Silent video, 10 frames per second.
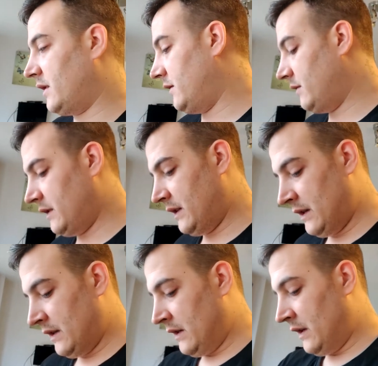do?
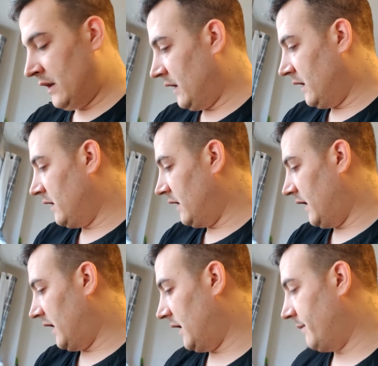
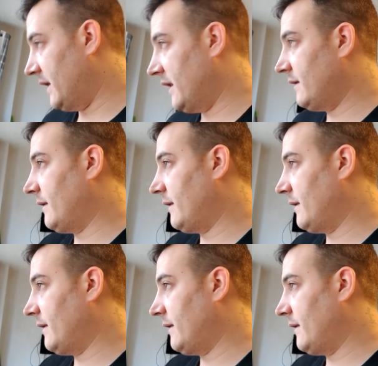Um,